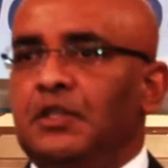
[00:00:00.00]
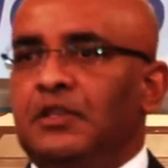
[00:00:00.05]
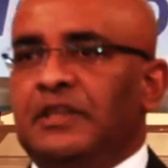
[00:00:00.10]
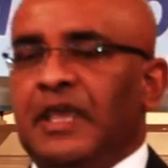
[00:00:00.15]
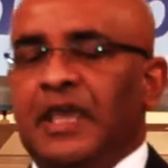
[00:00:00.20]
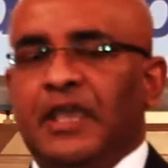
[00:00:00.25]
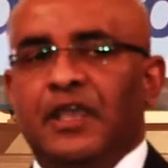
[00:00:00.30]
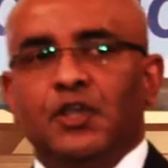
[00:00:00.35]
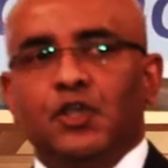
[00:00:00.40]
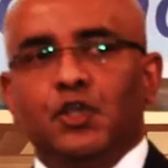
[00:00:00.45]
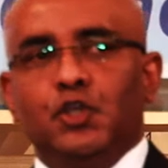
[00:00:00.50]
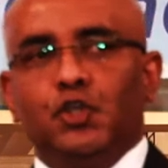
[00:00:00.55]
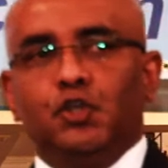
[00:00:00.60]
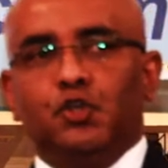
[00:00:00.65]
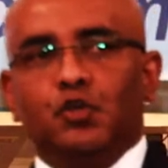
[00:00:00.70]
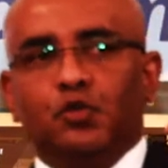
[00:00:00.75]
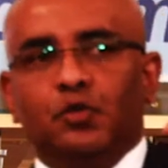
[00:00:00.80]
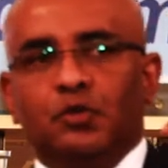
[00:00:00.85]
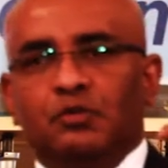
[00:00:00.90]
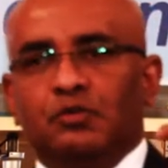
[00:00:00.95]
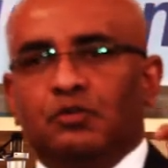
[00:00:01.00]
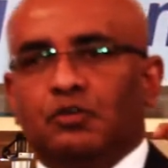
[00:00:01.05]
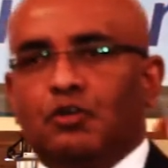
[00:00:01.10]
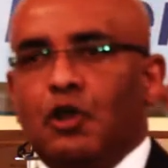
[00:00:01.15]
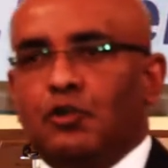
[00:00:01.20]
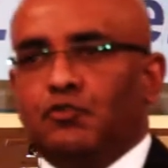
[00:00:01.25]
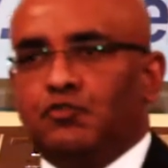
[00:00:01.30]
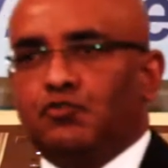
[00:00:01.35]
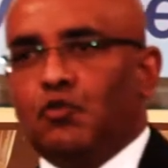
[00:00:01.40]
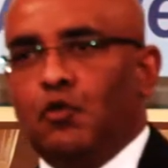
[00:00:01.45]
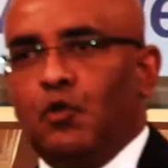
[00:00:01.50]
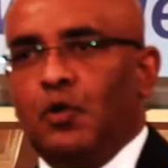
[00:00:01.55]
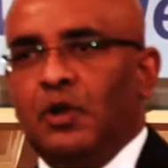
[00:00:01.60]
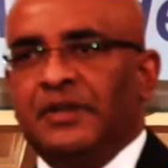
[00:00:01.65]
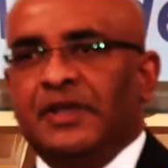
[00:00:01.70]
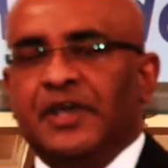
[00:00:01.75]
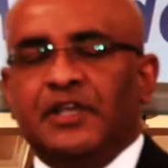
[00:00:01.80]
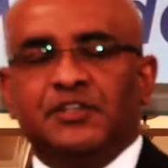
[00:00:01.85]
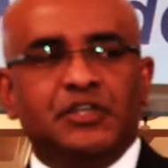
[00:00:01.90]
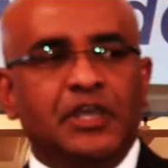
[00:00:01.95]
They control
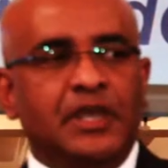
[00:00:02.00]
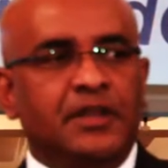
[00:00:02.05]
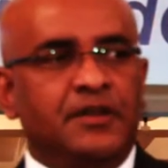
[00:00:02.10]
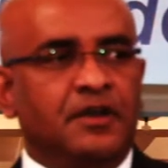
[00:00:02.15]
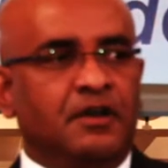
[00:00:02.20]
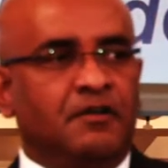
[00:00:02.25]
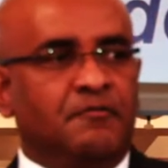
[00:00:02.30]
the agenda